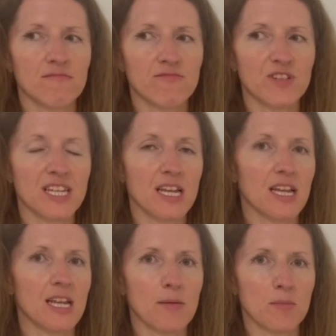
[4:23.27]
vanilla
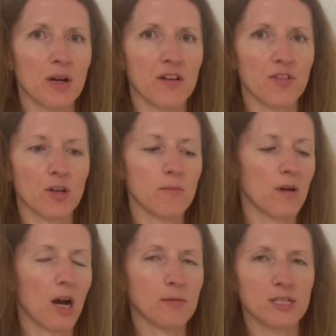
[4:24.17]
lemon perfume
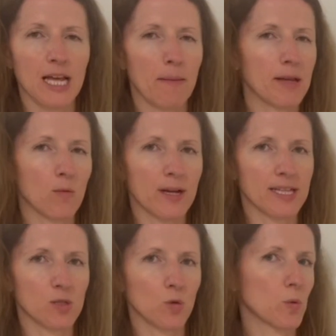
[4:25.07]
I would just happily wear
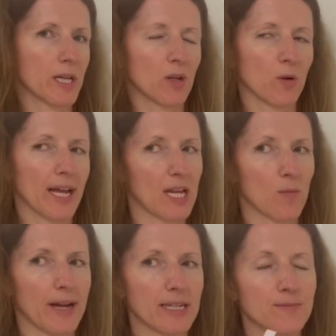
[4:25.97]
this all year long anyway.